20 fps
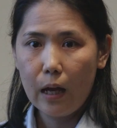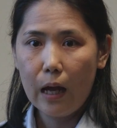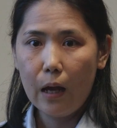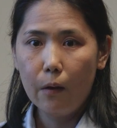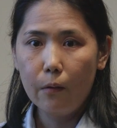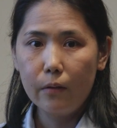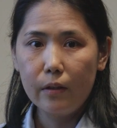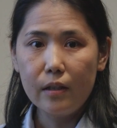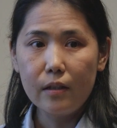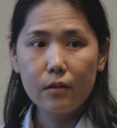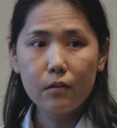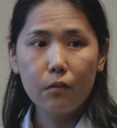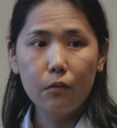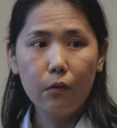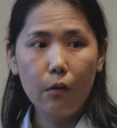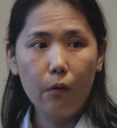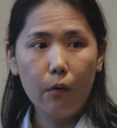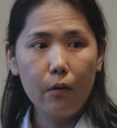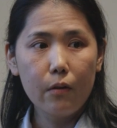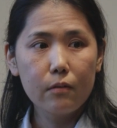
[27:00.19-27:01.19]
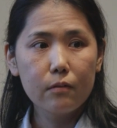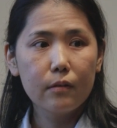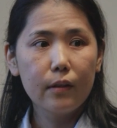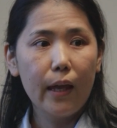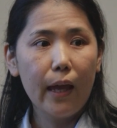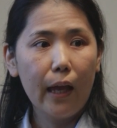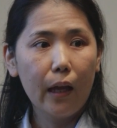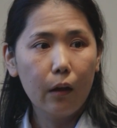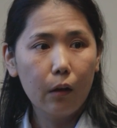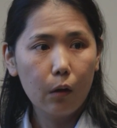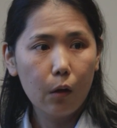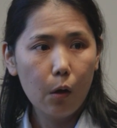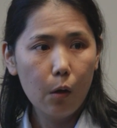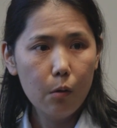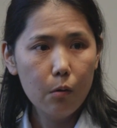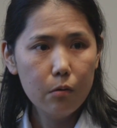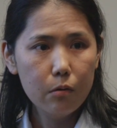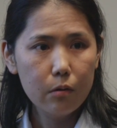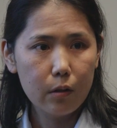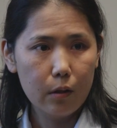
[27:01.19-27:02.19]
on how these neurons
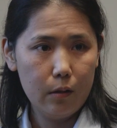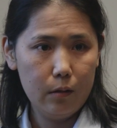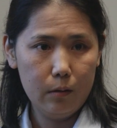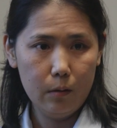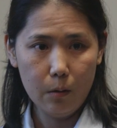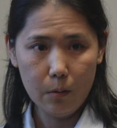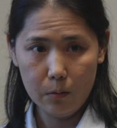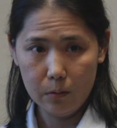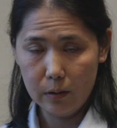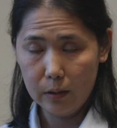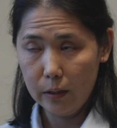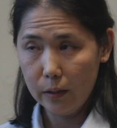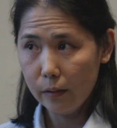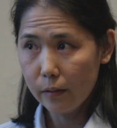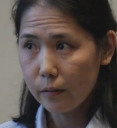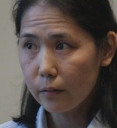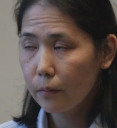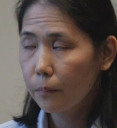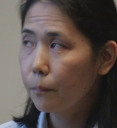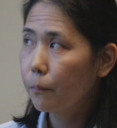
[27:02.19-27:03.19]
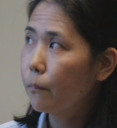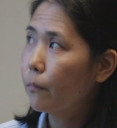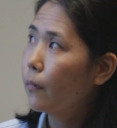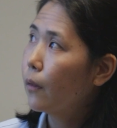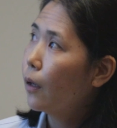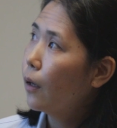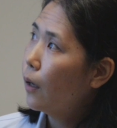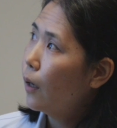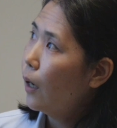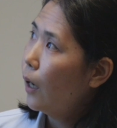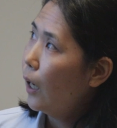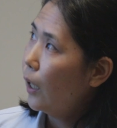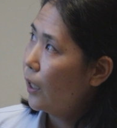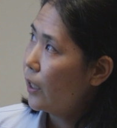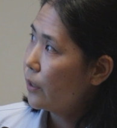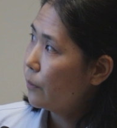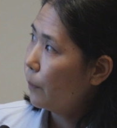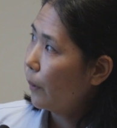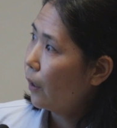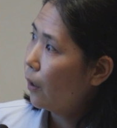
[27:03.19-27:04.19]
encode odors. And
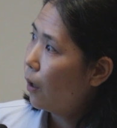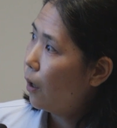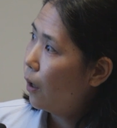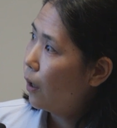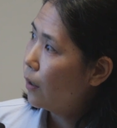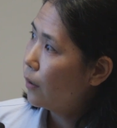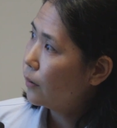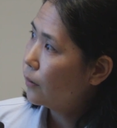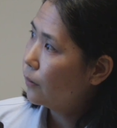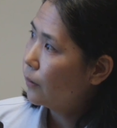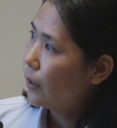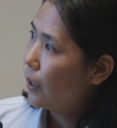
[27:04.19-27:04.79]
it's because,